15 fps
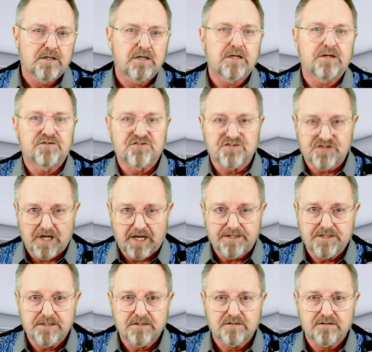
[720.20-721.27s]

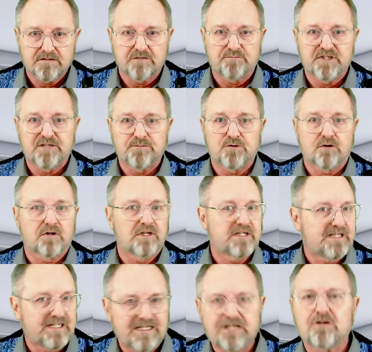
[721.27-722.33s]
Instead, the people
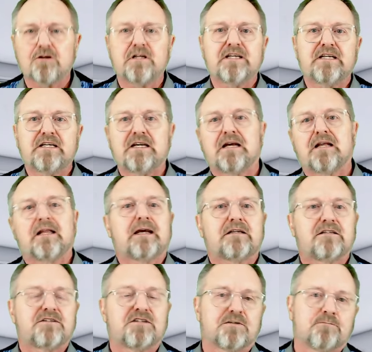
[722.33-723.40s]
eagerly
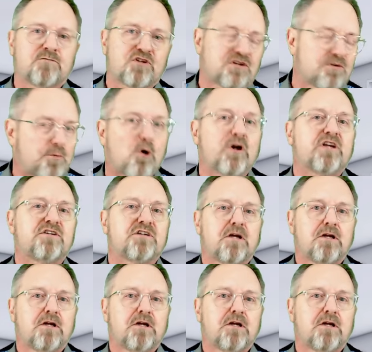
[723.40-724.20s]
elected them to the point